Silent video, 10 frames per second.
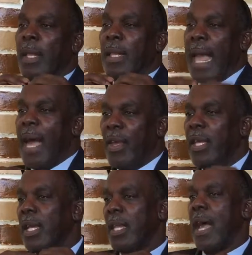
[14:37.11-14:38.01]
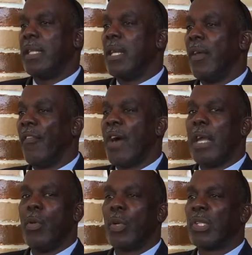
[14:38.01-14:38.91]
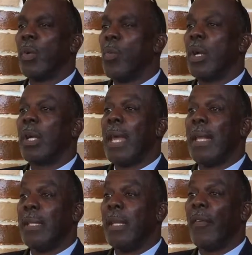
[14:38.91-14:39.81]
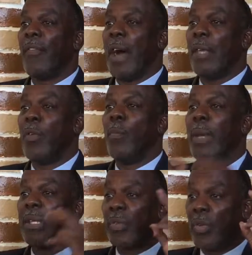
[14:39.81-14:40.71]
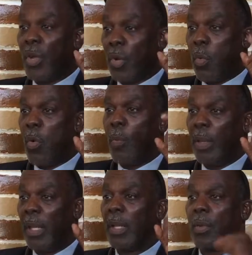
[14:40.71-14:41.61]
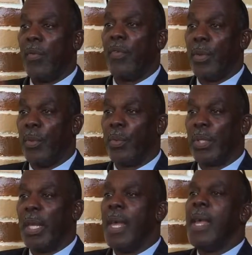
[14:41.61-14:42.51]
Now he can identify you, or someone can identify you based on your, quote, political views.